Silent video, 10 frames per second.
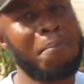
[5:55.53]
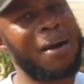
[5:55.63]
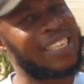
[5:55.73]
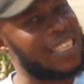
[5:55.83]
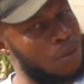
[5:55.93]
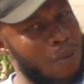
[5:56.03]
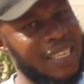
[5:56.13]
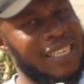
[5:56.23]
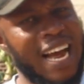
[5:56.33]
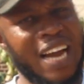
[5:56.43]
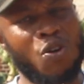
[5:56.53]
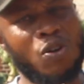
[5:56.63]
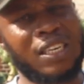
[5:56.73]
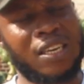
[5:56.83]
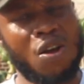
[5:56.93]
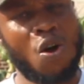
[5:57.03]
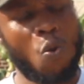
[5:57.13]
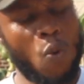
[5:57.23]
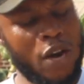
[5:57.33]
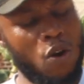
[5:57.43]
but 6 months
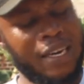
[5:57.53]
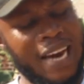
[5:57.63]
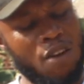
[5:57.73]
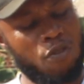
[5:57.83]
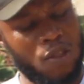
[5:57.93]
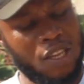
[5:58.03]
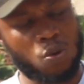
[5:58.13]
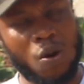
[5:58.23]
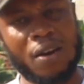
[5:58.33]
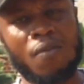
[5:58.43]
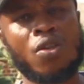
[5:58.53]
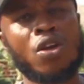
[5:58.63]
were not done for this one.